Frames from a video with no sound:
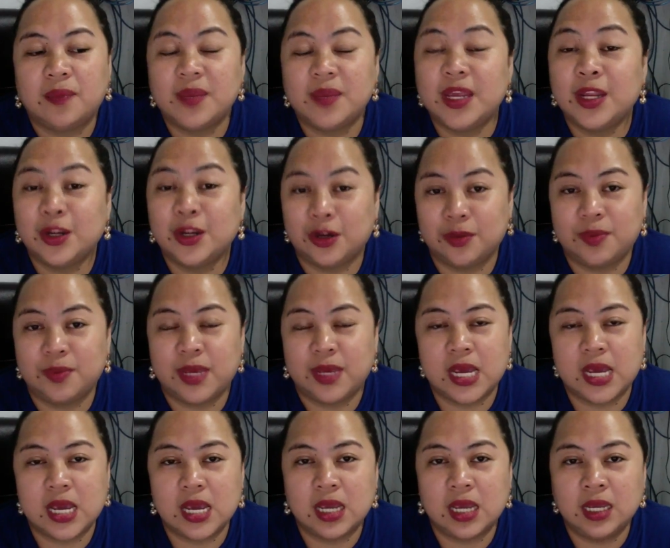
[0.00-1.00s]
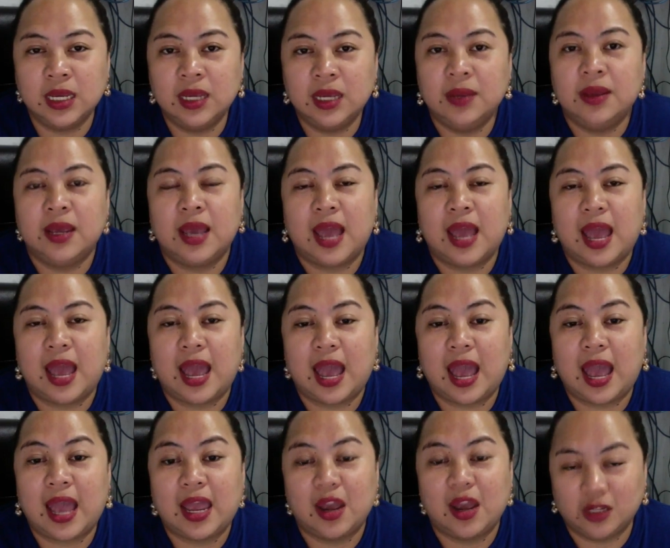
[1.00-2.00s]
inner being.
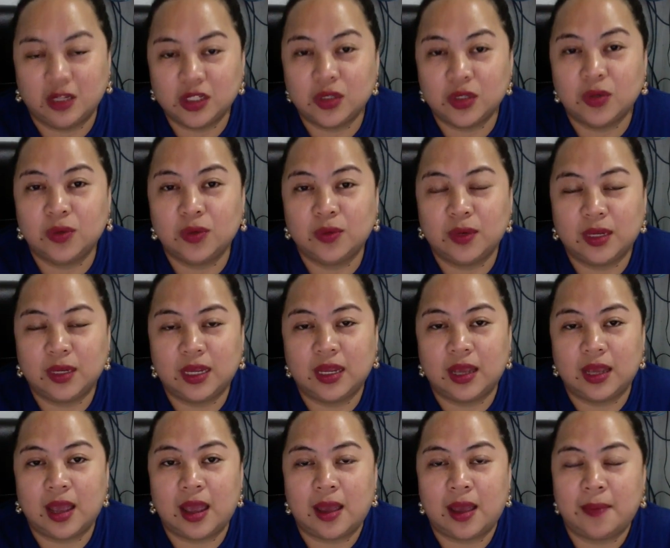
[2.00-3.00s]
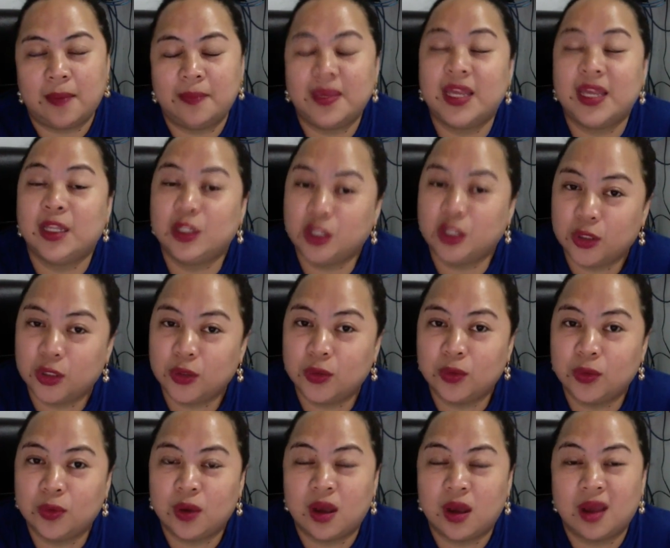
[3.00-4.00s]
I also am
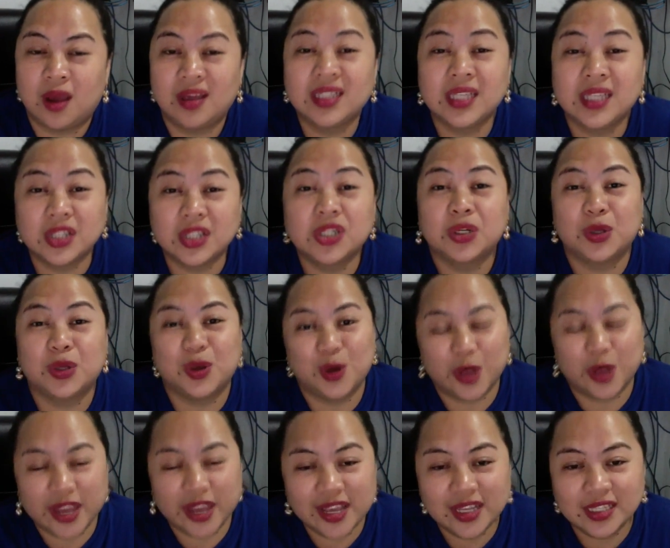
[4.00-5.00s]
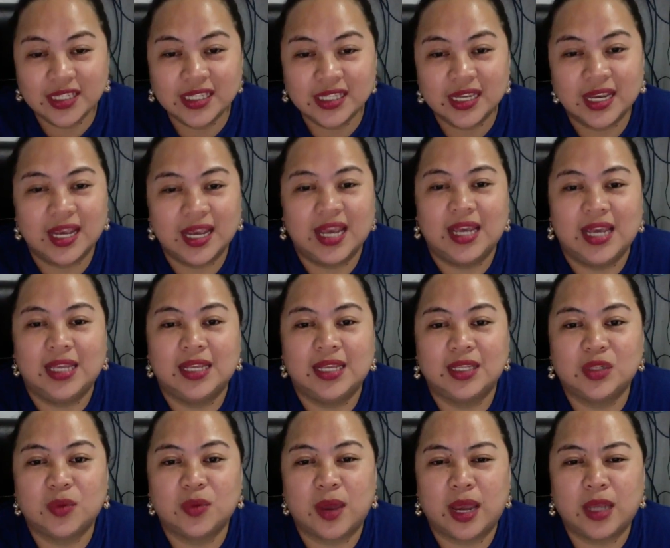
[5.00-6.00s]
into essential oils.
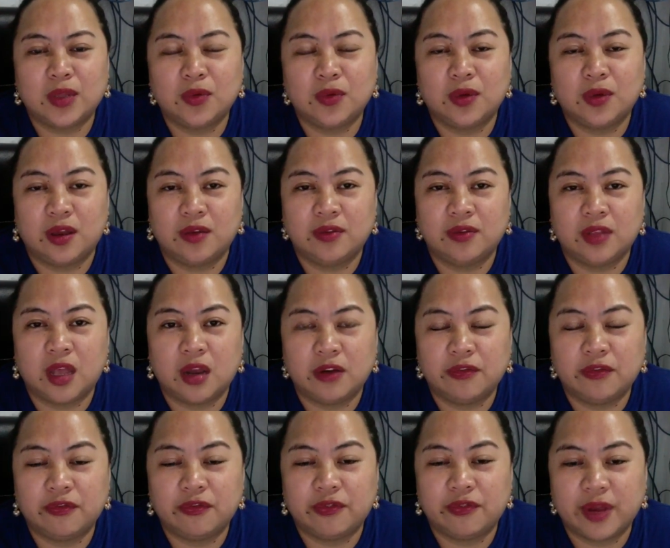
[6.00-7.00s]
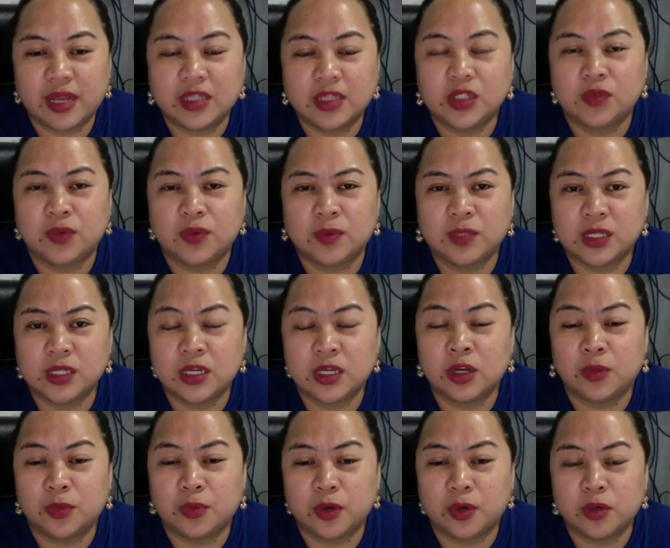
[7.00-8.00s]
That's why I do have a lot of friends from
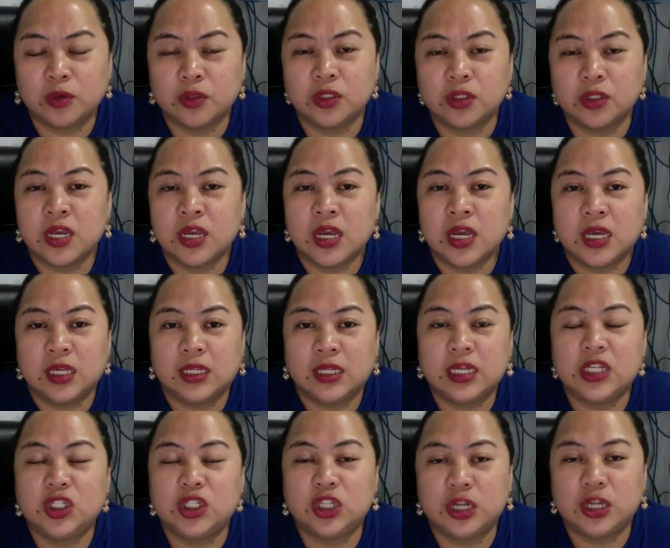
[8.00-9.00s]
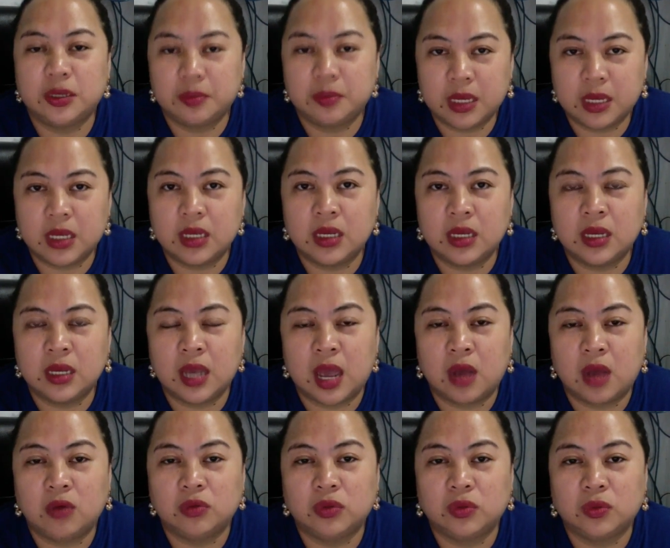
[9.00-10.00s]
Singapore who's teaching me
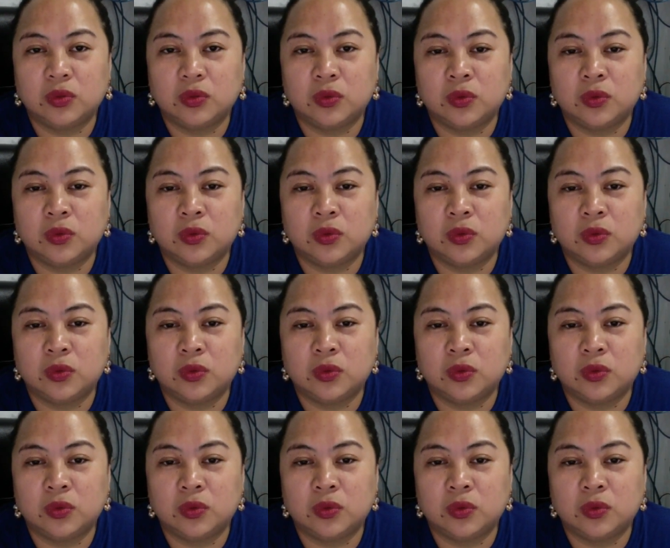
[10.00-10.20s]
how to